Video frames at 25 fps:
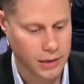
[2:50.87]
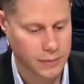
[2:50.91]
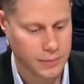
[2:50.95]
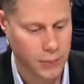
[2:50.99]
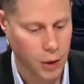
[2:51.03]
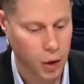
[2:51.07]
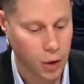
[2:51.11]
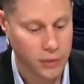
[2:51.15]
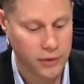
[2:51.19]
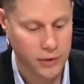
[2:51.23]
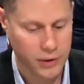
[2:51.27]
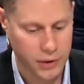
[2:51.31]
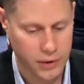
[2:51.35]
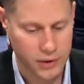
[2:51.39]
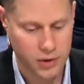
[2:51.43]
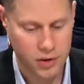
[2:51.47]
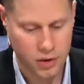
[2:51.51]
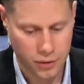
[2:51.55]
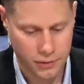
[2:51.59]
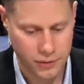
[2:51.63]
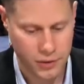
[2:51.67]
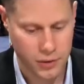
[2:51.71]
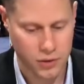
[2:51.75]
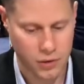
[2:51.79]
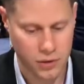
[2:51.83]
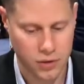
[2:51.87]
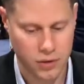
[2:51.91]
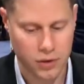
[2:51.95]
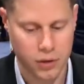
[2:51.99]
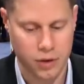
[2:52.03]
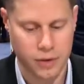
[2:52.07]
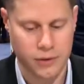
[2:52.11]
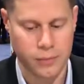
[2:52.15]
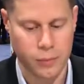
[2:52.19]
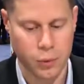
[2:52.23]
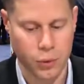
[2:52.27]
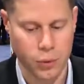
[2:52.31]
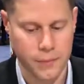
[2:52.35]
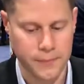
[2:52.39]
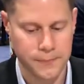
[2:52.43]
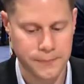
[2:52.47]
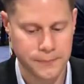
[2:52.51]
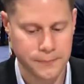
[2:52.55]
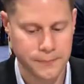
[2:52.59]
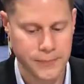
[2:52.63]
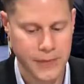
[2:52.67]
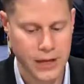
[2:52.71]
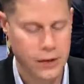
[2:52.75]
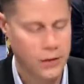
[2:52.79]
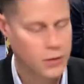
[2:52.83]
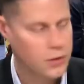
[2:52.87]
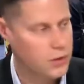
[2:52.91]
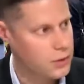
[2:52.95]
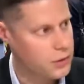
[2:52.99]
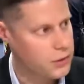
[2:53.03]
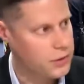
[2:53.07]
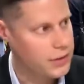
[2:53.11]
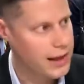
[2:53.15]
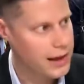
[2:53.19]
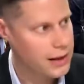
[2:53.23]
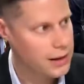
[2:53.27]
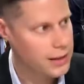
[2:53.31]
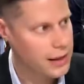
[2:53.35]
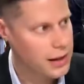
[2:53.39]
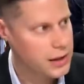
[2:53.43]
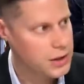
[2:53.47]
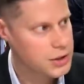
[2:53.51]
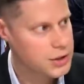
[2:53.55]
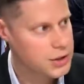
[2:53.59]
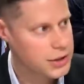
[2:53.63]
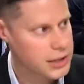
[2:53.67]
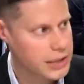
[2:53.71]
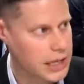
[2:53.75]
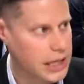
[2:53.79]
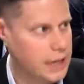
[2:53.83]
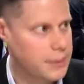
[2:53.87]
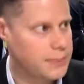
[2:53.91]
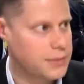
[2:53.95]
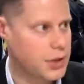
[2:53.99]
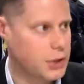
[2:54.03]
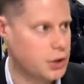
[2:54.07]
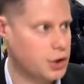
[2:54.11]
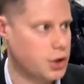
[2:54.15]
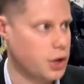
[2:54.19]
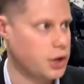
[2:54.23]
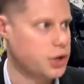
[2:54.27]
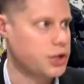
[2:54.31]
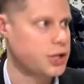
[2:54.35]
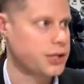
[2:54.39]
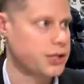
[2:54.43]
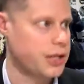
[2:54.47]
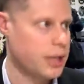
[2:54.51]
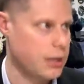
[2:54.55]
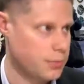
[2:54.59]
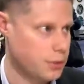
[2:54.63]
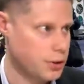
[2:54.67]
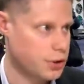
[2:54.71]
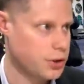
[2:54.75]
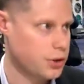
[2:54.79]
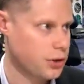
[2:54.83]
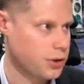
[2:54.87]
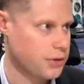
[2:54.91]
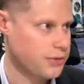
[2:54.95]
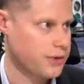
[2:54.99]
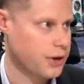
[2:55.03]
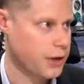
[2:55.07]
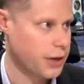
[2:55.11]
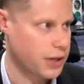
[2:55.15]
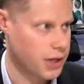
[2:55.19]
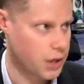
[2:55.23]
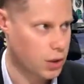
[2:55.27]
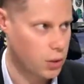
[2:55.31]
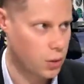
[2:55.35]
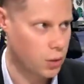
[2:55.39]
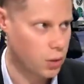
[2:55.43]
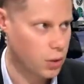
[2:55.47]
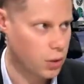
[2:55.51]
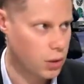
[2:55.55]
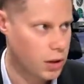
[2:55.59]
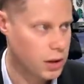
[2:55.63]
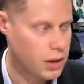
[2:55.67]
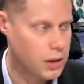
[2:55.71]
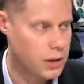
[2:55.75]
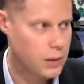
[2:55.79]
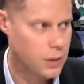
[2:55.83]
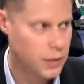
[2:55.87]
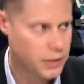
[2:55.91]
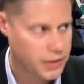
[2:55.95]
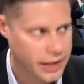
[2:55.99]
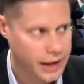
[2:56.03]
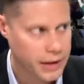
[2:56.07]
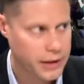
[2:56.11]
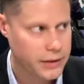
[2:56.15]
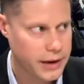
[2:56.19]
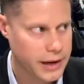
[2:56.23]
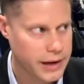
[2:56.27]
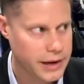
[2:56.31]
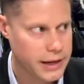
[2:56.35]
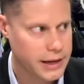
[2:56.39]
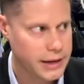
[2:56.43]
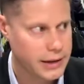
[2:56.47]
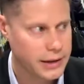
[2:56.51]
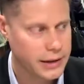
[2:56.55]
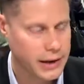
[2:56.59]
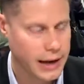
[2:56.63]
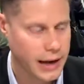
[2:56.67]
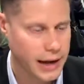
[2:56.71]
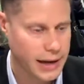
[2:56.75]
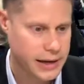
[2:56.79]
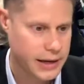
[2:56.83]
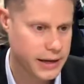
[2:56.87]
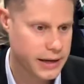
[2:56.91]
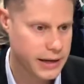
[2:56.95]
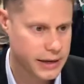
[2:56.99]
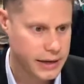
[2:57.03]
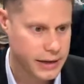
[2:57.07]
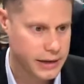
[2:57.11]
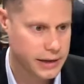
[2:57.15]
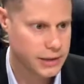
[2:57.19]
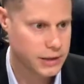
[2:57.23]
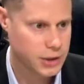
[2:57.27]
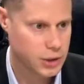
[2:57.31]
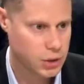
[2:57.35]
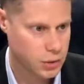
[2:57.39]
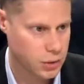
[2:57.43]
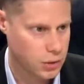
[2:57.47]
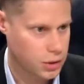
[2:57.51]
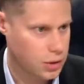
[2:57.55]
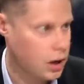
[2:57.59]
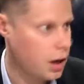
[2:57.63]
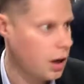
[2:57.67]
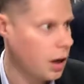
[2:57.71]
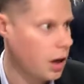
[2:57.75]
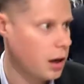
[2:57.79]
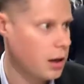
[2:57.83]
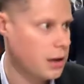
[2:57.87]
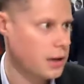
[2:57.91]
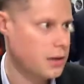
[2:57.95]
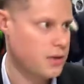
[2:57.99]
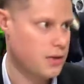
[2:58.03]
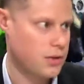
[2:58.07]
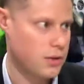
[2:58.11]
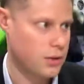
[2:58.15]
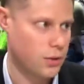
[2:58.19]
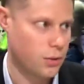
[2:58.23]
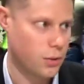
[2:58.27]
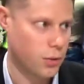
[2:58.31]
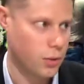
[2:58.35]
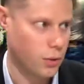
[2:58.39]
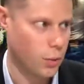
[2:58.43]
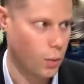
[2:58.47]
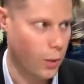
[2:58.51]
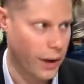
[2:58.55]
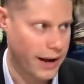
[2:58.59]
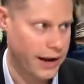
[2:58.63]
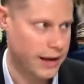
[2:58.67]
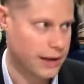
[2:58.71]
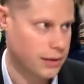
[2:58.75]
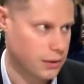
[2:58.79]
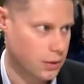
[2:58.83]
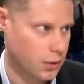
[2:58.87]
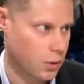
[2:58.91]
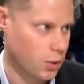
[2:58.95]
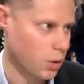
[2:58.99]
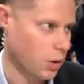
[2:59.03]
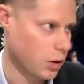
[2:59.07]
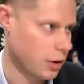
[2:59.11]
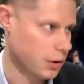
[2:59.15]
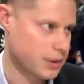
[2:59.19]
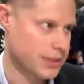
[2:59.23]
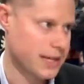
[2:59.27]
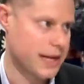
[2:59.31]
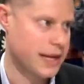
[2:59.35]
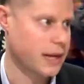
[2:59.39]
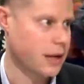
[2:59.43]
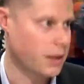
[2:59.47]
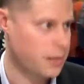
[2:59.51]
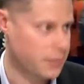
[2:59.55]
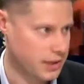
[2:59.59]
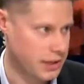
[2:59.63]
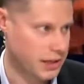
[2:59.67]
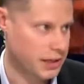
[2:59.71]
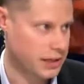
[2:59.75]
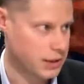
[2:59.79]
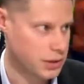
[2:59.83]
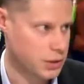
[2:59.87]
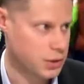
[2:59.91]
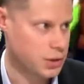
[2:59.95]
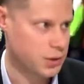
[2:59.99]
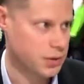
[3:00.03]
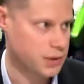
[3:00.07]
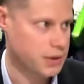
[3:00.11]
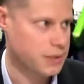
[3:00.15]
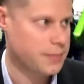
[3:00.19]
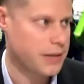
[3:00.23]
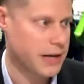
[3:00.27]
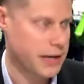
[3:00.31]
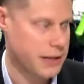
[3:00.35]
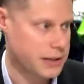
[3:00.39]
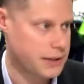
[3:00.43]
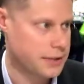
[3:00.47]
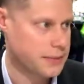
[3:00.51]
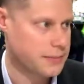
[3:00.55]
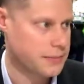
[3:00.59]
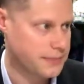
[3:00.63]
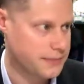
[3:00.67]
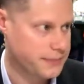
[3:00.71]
over the surface of the circuit board. So that allows you to keep the junction temperature very cool without adding any additional cost or weight or taking up any additional space.